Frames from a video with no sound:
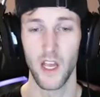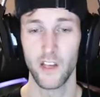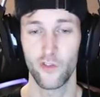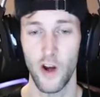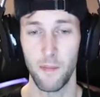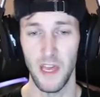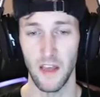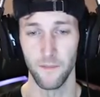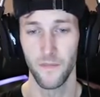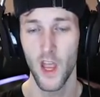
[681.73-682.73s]
He's creepy.
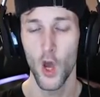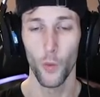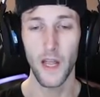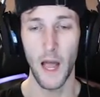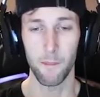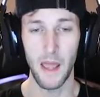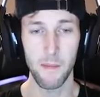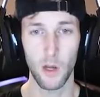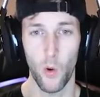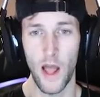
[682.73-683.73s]
We got
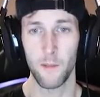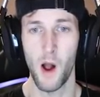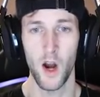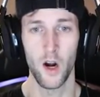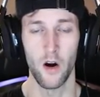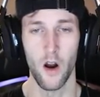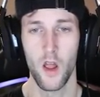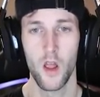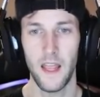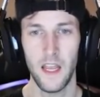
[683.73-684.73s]
Baby Quagmire.
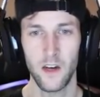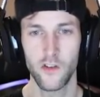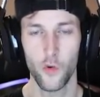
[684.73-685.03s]
And